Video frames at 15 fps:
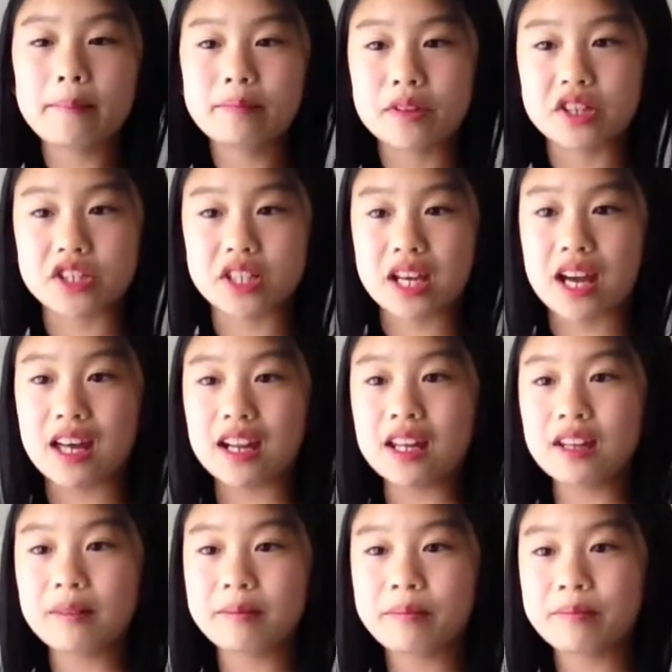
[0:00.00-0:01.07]
Did you get
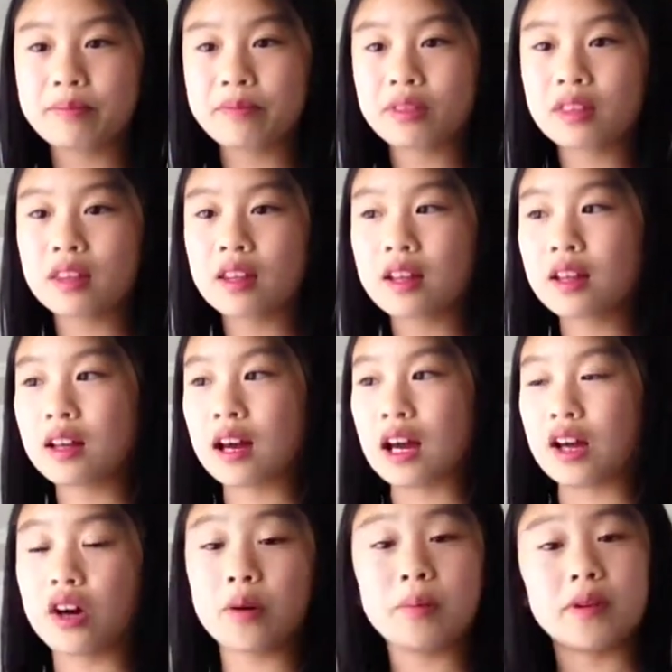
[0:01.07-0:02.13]
it? I
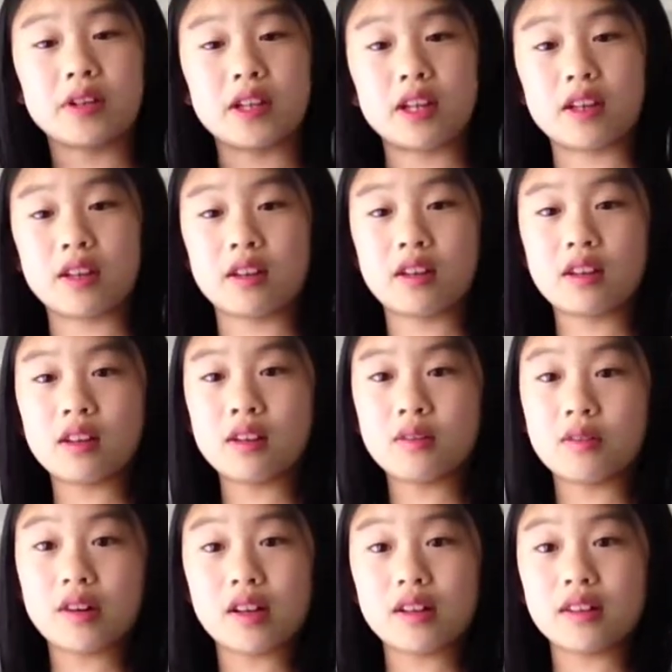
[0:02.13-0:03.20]
hope you did.
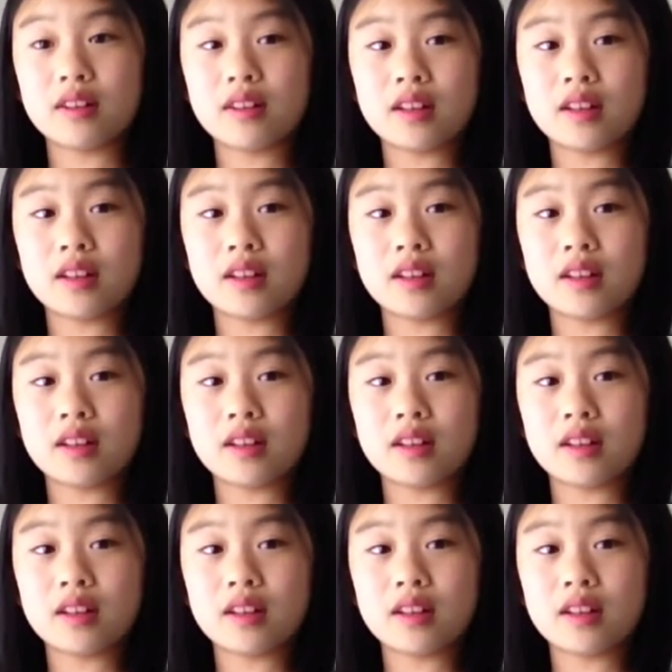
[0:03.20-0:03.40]
Well,